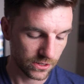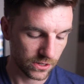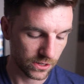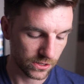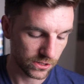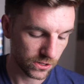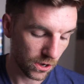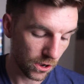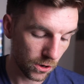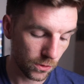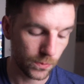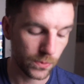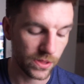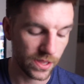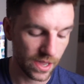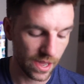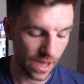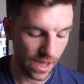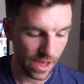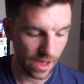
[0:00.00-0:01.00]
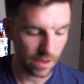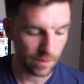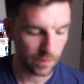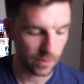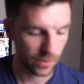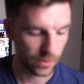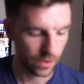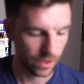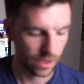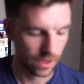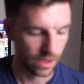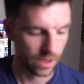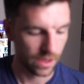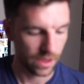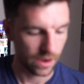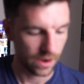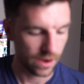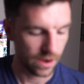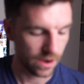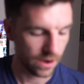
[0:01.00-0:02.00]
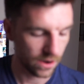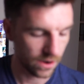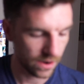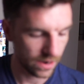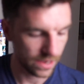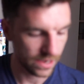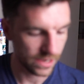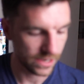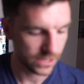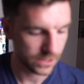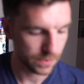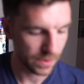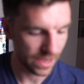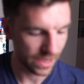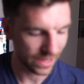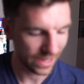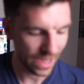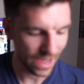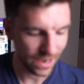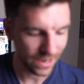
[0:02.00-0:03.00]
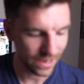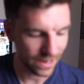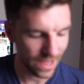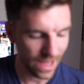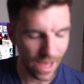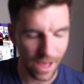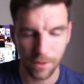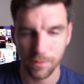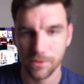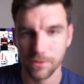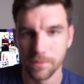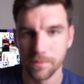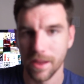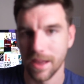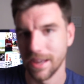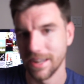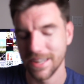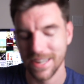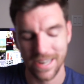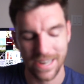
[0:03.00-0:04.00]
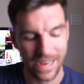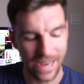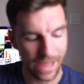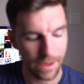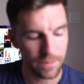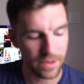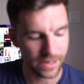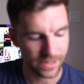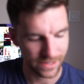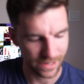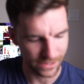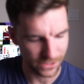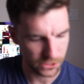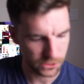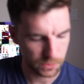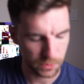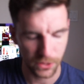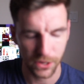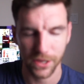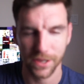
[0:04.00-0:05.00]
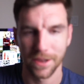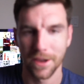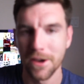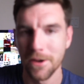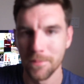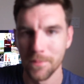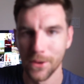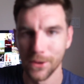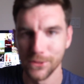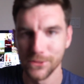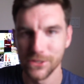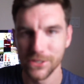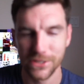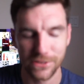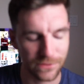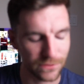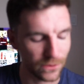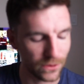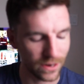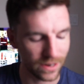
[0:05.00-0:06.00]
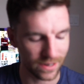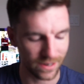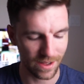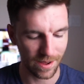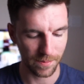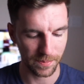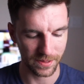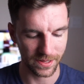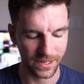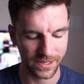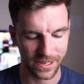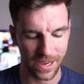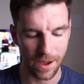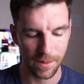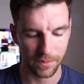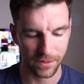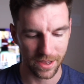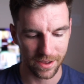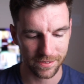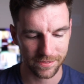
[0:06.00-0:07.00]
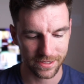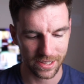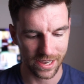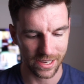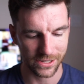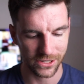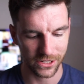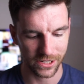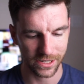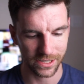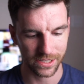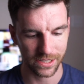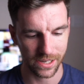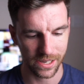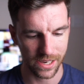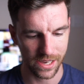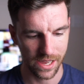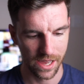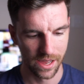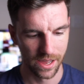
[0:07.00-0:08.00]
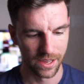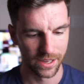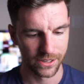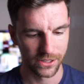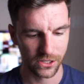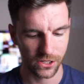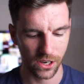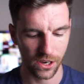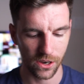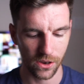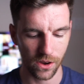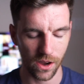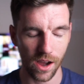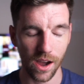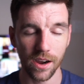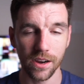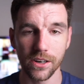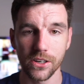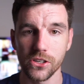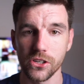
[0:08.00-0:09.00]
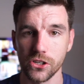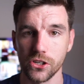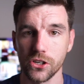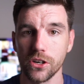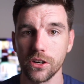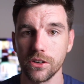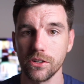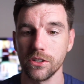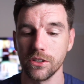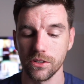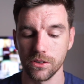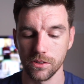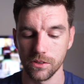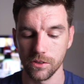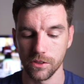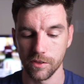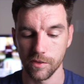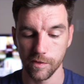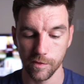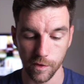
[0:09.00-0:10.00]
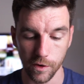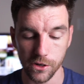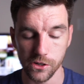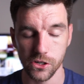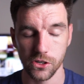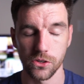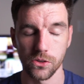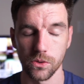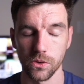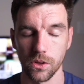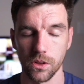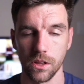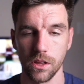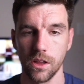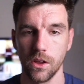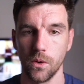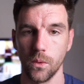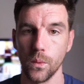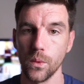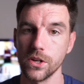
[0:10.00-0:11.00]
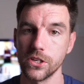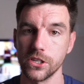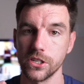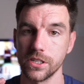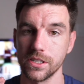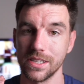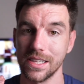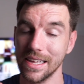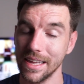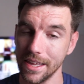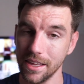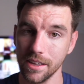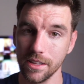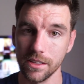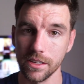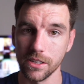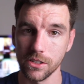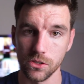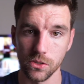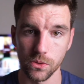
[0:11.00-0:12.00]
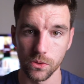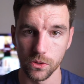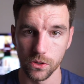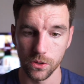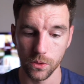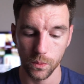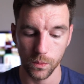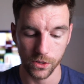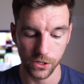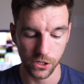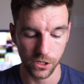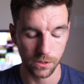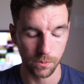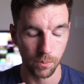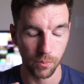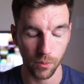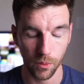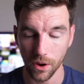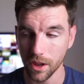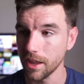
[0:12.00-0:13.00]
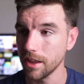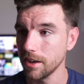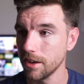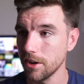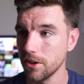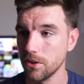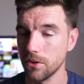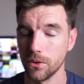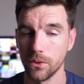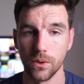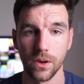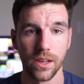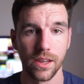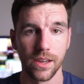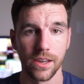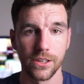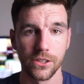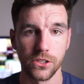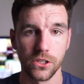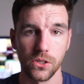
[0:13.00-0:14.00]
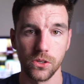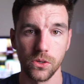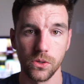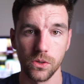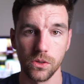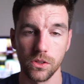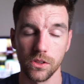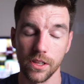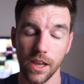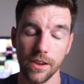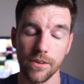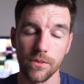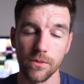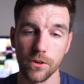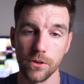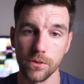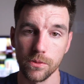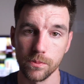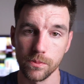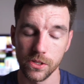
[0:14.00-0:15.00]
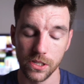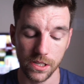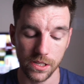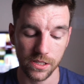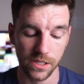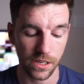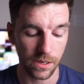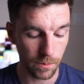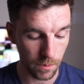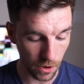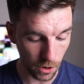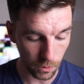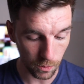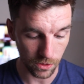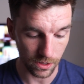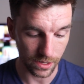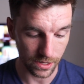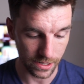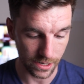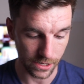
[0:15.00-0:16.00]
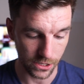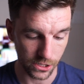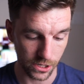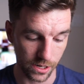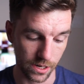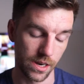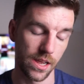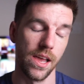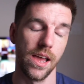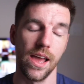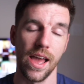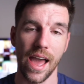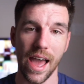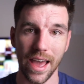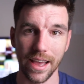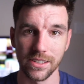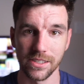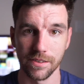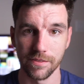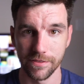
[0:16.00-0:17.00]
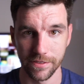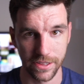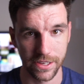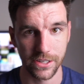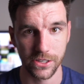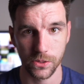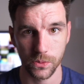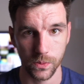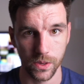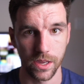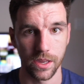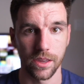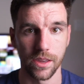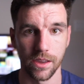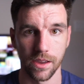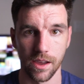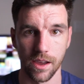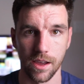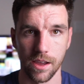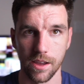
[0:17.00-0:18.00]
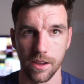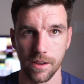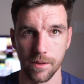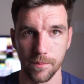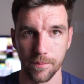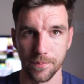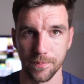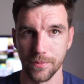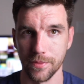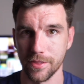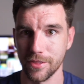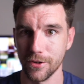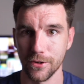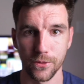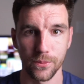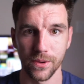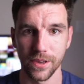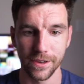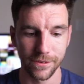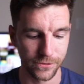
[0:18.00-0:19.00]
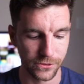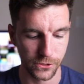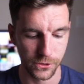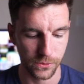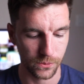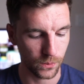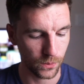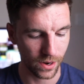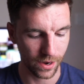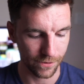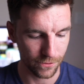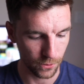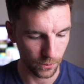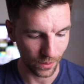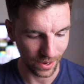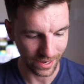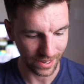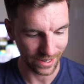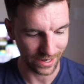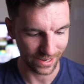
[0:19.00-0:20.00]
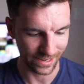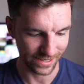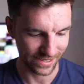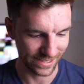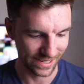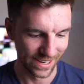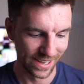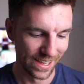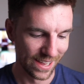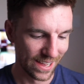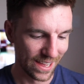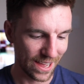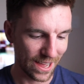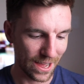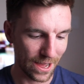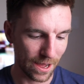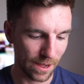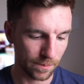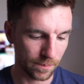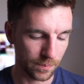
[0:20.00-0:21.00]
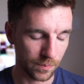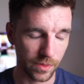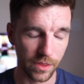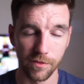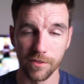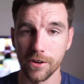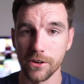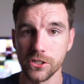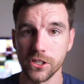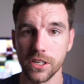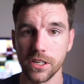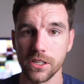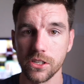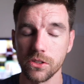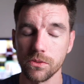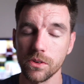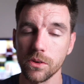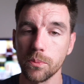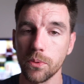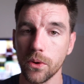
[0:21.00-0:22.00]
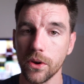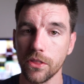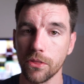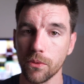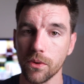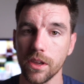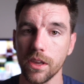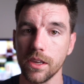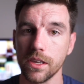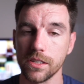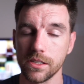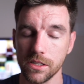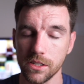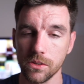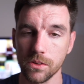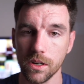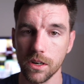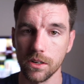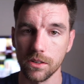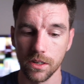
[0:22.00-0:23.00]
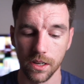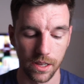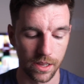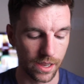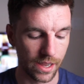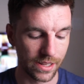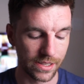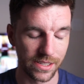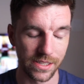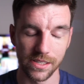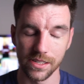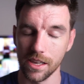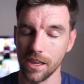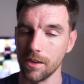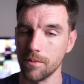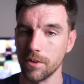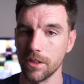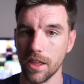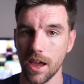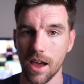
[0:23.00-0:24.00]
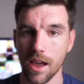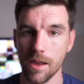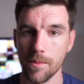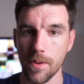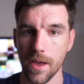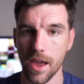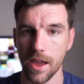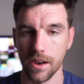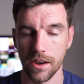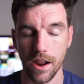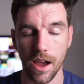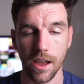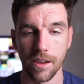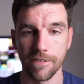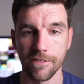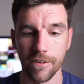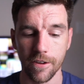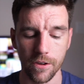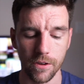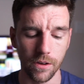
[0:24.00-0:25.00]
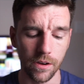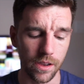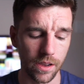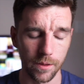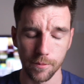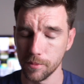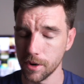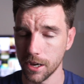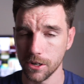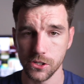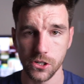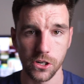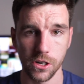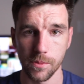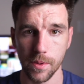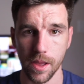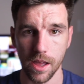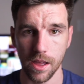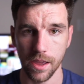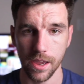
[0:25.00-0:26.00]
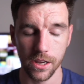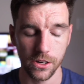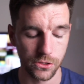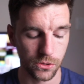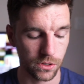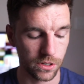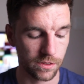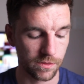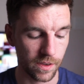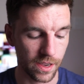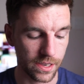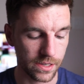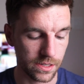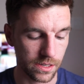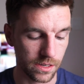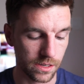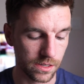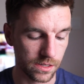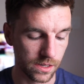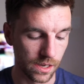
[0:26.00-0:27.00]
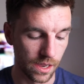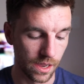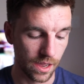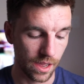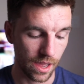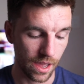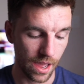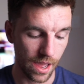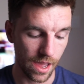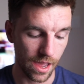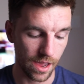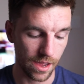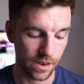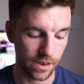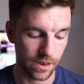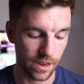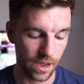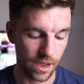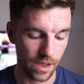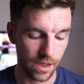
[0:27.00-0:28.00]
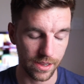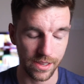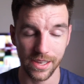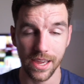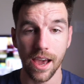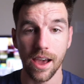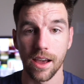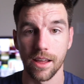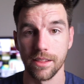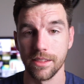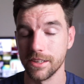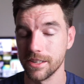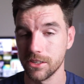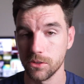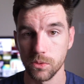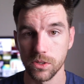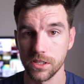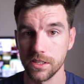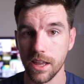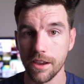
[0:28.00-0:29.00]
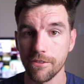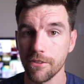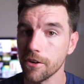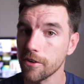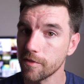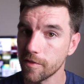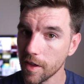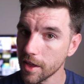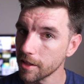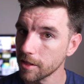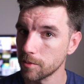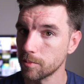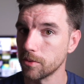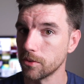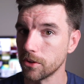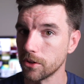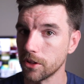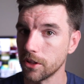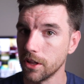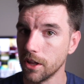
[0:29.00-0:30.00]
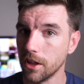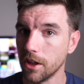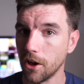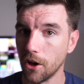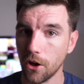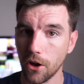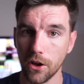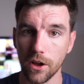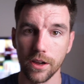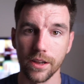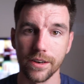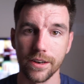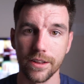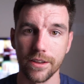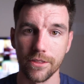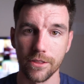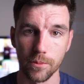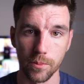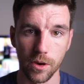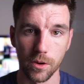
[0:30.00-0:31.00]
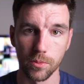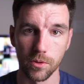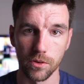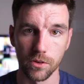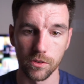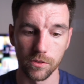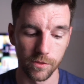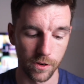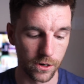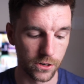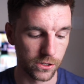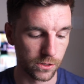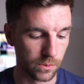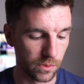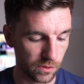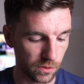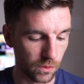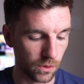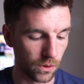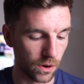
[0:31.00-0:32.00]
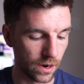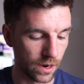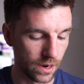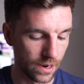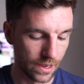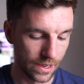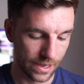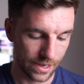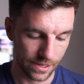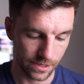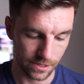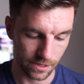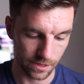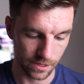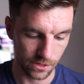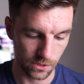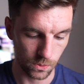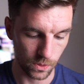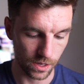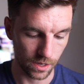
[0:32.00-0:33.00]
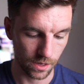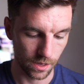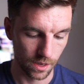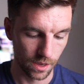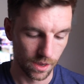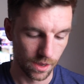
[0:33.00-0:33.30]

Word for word: So let's open the app. Here is my Canada album. I didn't name it, I just put emojis for it up in the top left, as you can see. So I'm gonna show you the first tool, which is the healing tool, which is brand new to Lightroom CC Mobile Edition as of this week, um, third week of June, whatever week it is. Um, the version is 3.30. It's the same on the iPad and iPhone. Not sure about Android devices. And uh, yeah, this was never available on the mobile version before until this week.